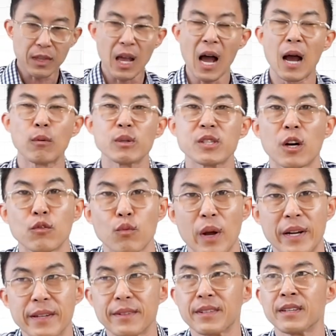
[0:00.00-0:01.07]
I was on
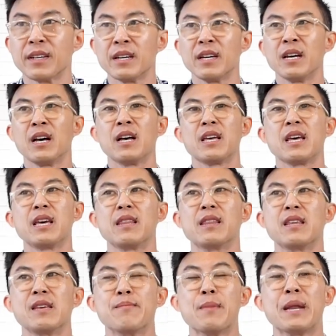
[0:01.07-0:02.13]
Reddit in
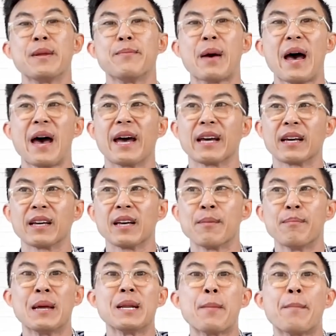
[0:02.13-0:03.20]
the many bag,
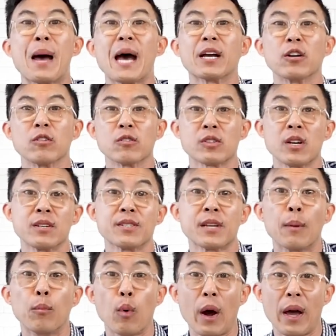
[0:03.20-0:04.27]
many baggers
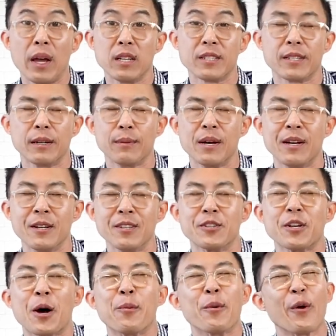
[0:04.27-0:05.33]
subwhat, sub,
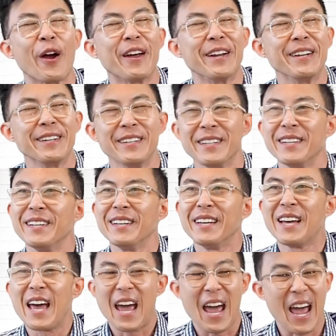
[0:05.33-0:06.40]
subreddit,
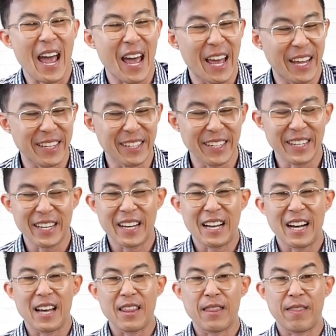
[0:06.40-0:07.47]
and
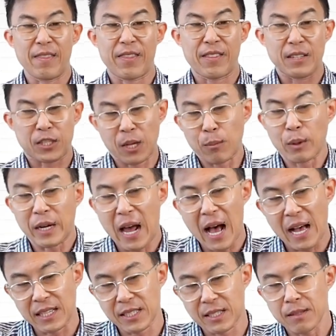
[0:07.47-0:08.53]
someone
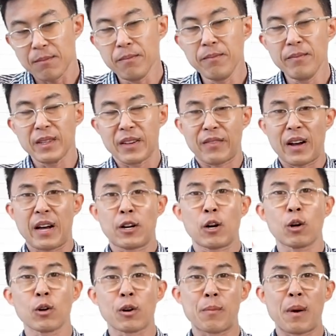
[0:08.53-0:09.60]
asked if I had
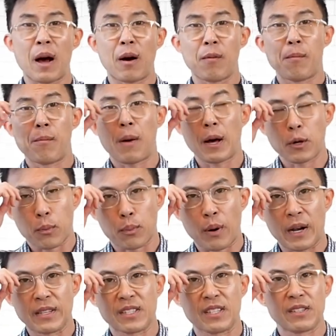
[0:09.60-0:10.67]
heard about
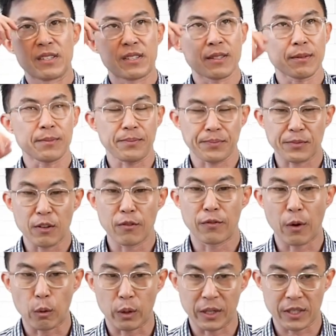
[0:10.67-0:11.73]
Monoprice's
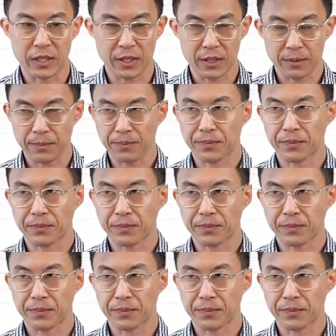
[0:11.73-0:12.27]
Focus